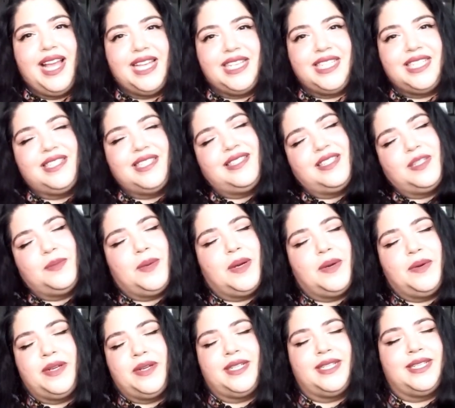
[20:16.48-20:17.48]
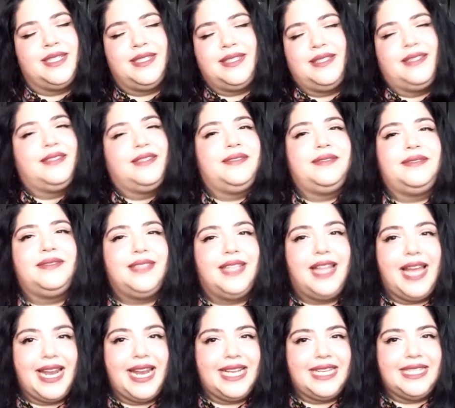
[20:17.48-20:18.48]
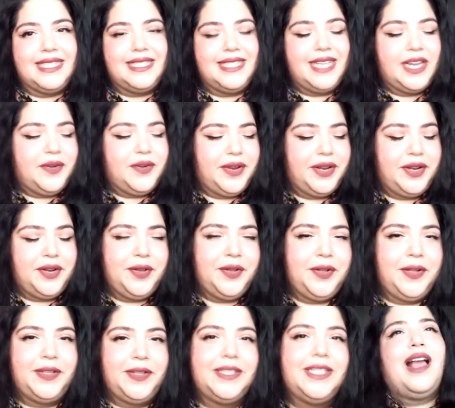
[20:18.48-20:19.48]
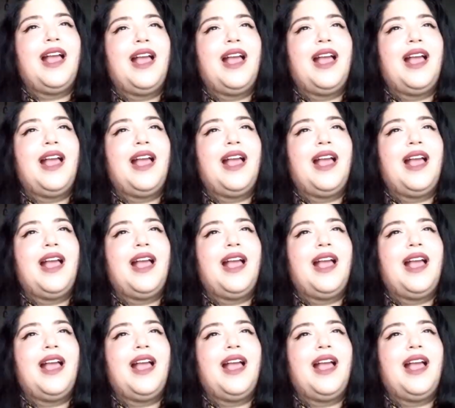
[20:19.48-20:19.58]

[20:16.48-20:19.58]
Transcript: it's just the spot where it is. The lighting isn't that great at all.